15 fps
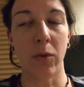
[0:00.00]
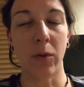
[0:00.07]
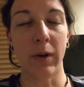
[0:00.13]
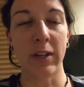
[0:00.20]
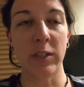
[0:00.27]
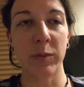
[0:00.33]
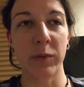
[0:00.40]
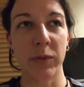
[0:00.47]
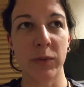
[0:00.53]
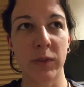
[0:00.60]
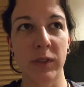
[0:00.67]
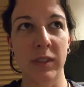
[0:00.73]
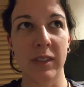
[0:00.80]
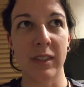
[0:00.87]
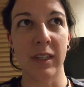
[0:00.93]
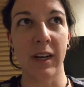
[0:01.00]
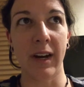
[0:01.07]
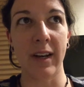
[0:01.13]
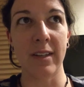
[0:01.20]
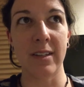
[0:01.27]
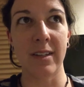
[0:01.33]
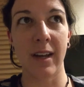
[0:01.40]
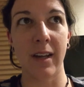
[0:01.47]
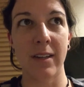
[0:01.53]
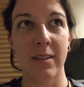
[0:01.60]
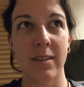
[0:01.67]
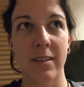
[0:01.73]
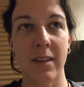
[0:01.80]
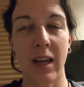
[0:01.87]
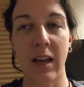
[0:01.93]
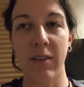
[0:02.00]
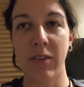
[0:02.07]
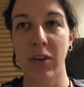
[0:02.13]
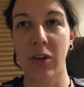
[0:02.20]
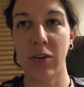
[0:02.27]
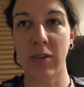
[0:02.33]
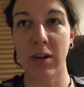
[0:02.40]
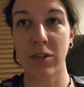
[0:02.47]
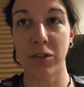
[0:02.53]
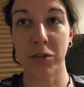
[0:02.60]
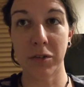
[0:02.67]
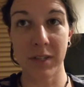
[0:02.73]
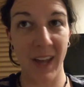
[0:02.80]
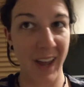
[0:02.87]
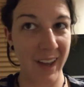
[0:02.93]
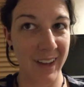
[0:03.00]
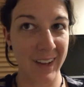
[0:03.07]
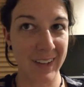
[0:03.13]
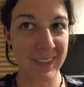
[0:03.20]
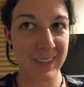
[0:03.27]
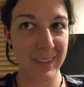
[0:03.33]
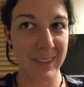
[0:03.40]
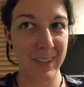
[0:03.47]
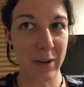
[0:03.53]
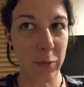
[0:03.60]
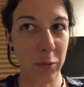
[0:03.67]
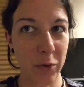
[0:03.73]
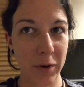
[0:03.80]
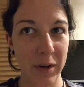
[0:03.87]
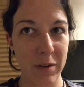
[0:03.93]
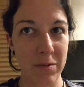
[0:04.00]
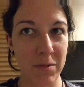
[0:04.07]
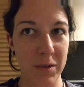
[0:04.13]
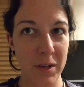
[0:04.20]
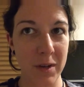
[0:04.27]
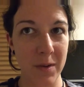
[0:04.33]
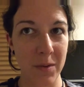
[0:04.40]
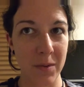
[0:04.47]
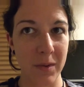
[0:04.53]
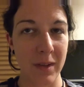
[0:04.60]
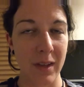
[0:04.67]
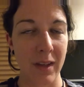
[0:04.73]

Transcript: or I suppose in the United States, have a good rest of your day, as it's now morning for you.